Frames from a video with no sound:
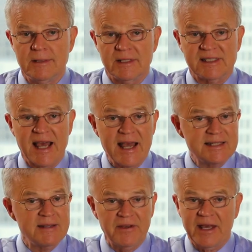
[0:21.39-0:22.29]
The
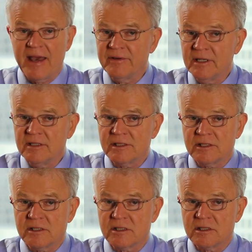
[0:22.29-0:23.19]
scientific
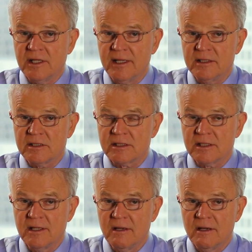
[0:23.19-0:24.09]
evidence is
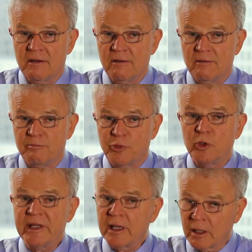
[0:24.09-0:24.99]

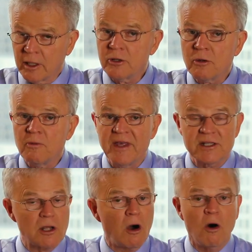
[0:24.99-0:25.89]
pretty clear on
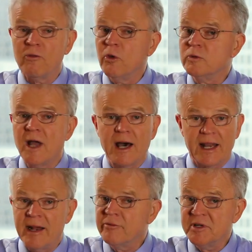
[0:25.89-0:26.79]
this, although
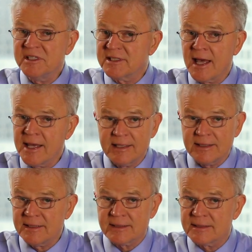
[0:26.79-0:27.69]
not every
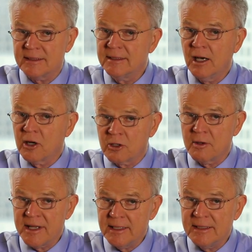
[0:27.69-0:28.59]
scientist
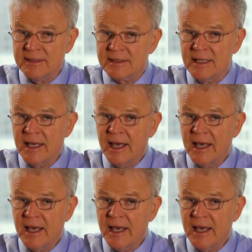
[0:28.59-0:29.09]
agrees